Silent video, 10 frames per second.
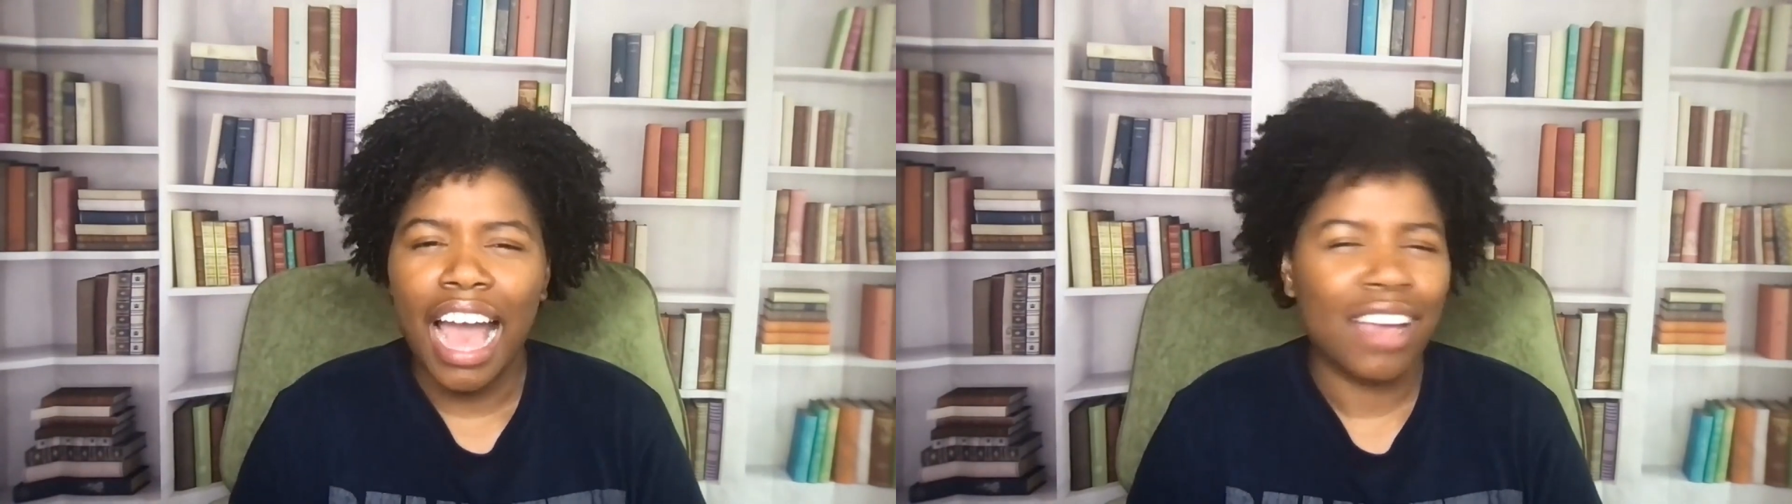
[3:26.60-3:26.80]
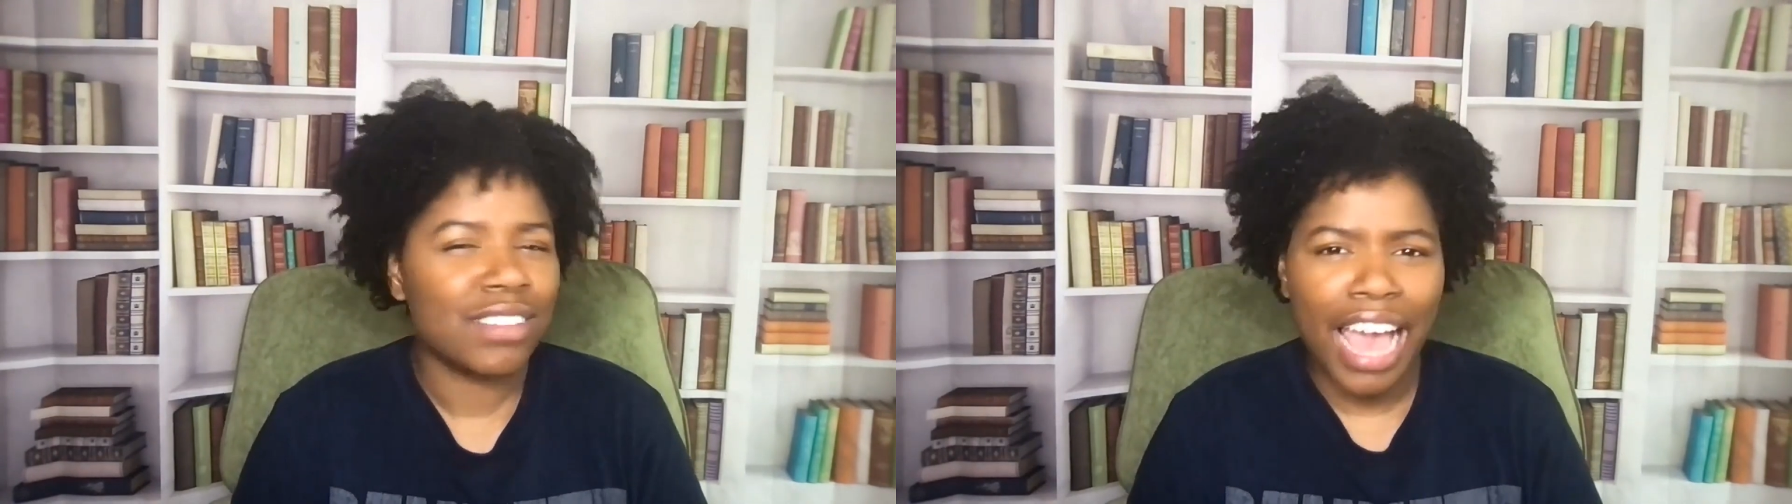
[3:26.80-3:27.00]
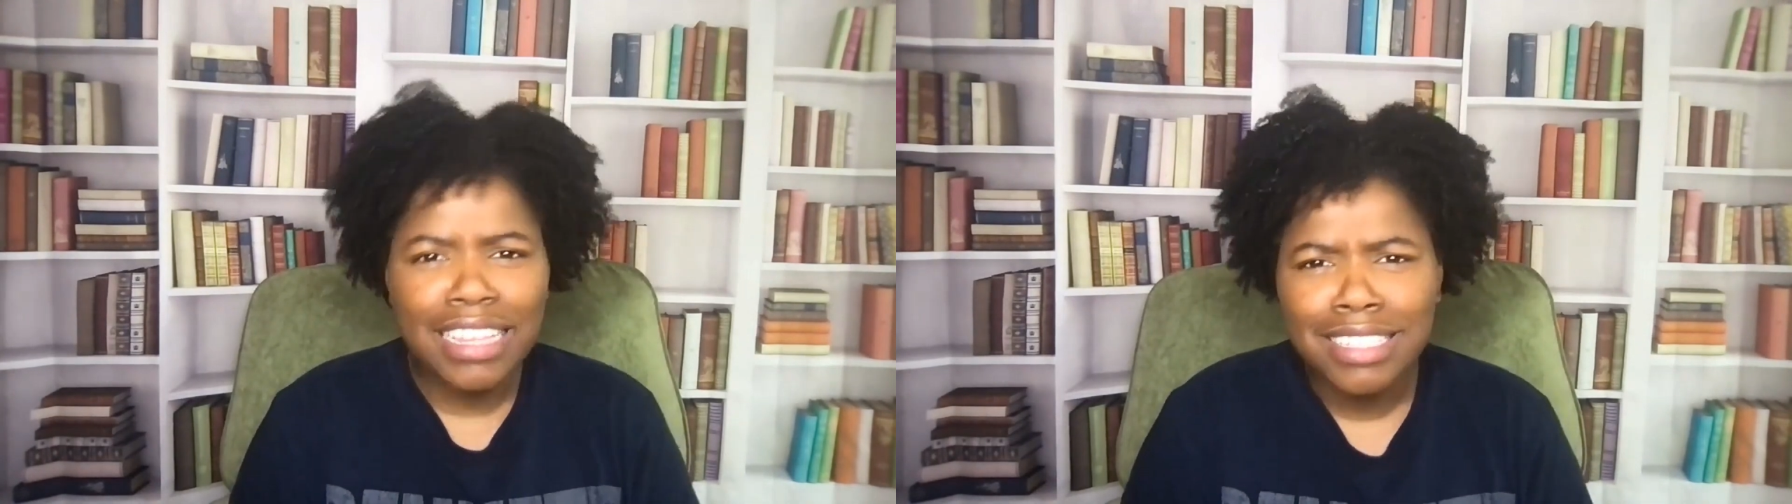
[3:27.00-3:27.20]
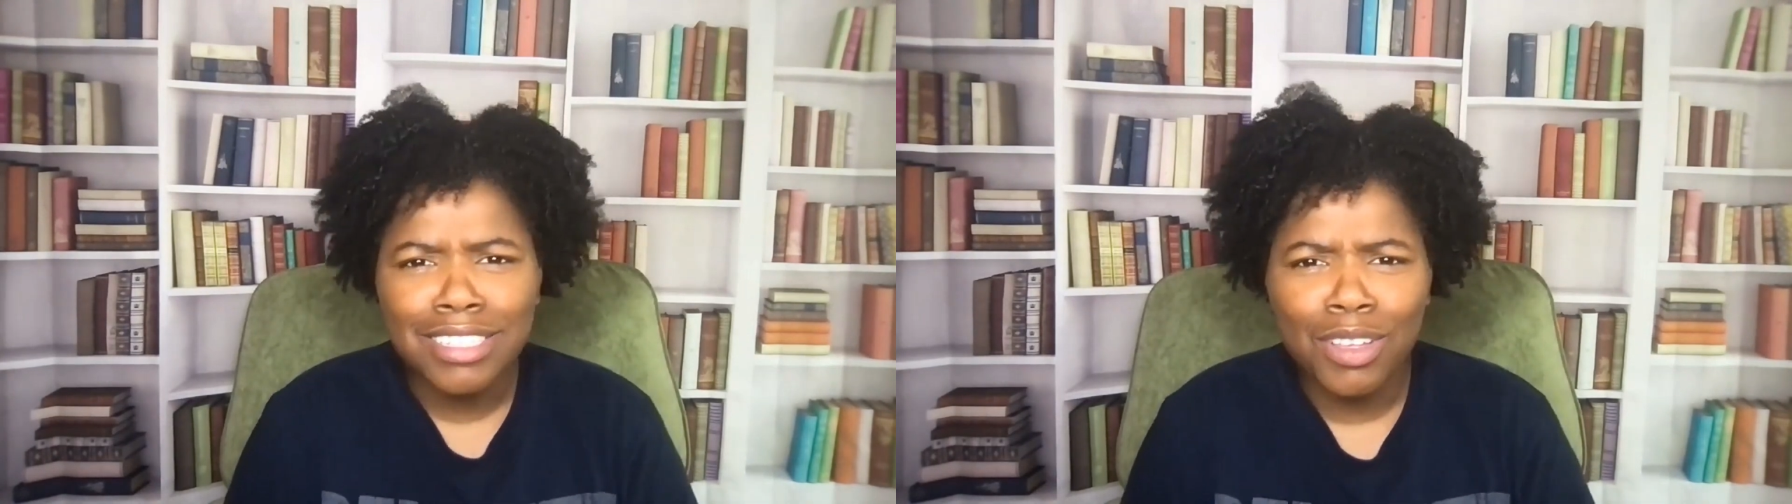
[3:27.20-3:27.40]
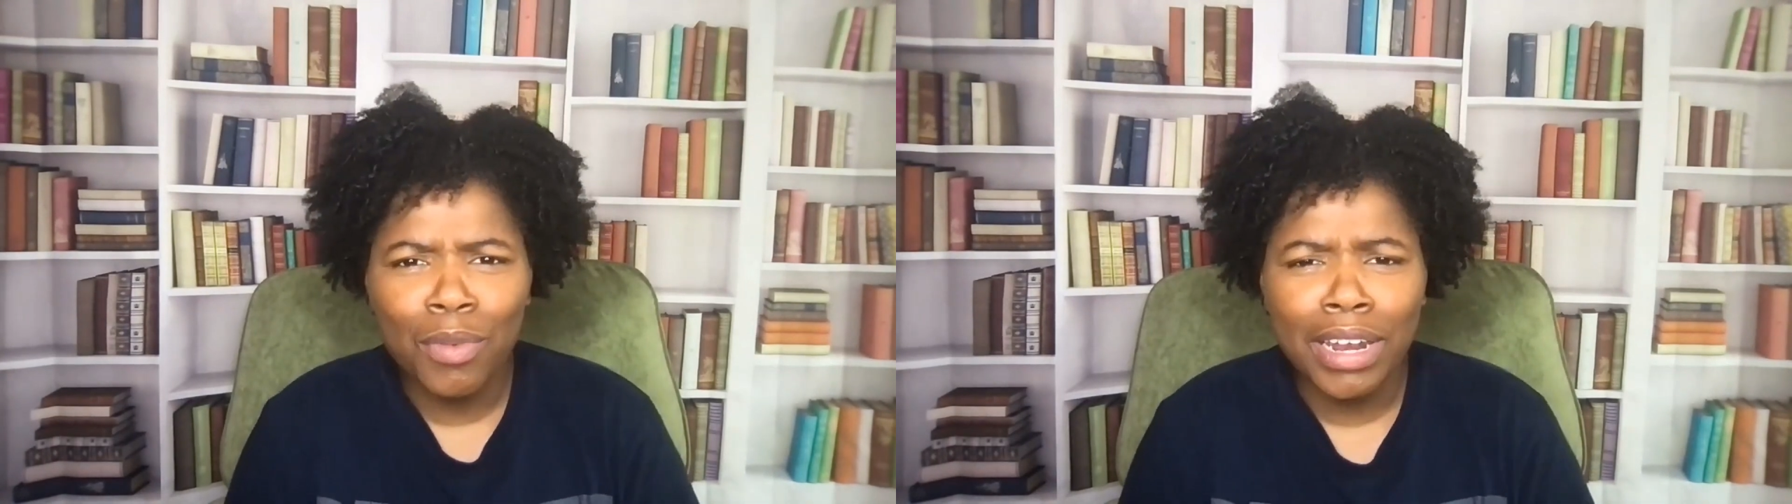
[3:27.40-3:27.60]
I was
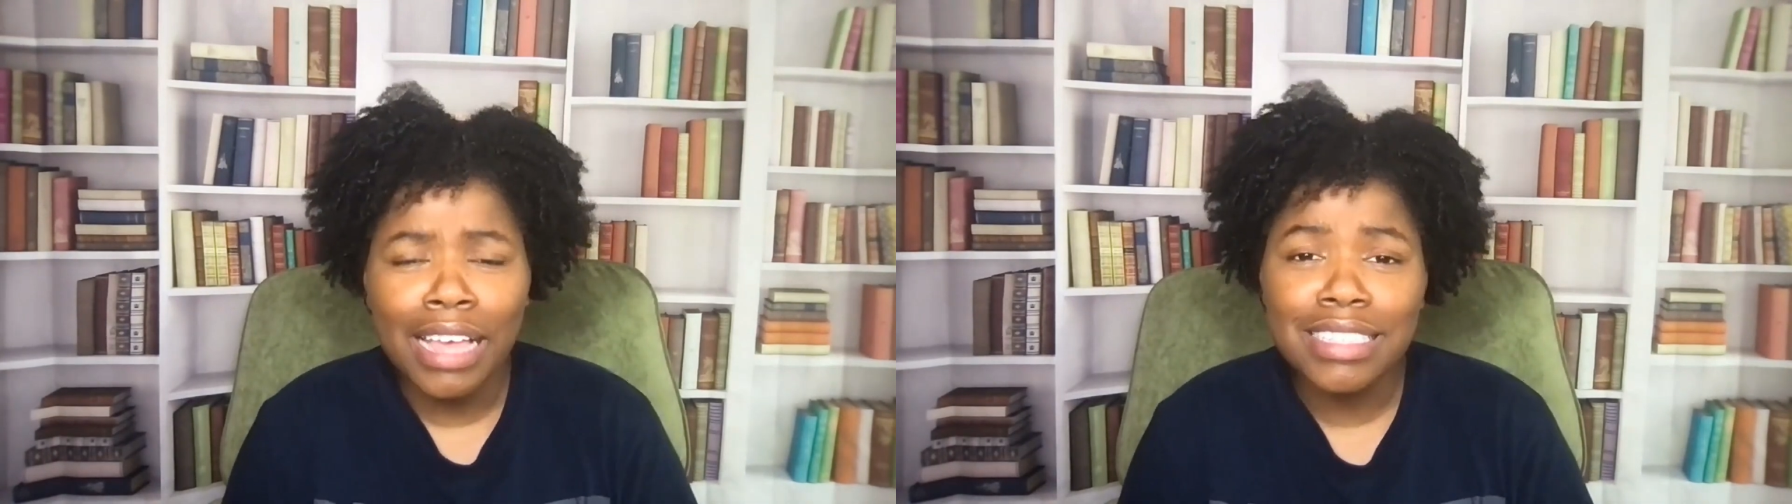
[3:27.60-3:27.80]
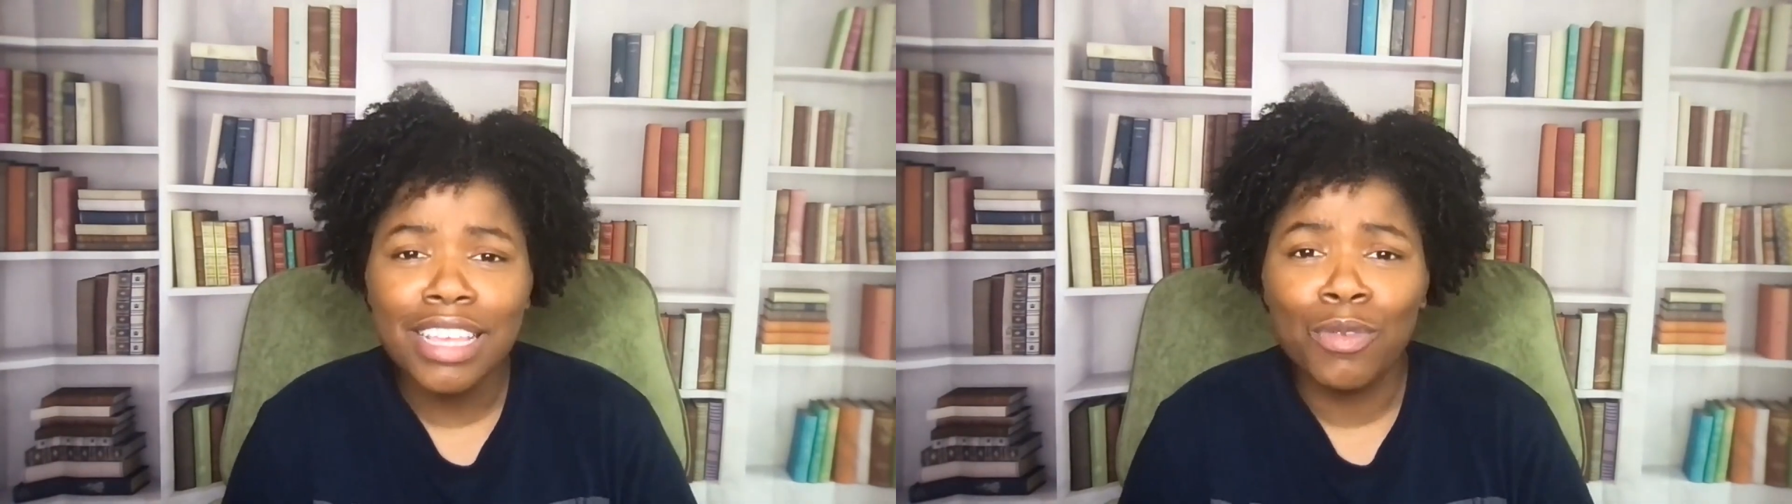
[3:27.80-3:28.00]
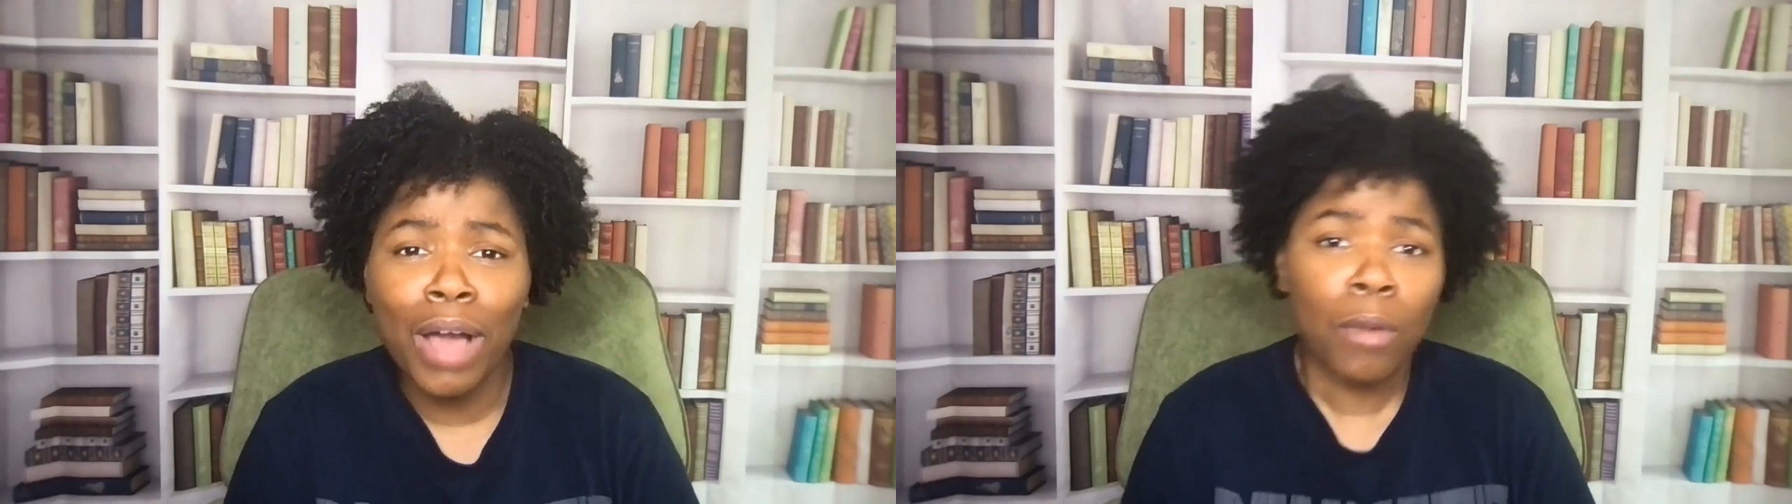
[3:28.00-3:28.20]
asking someone, I said, Well,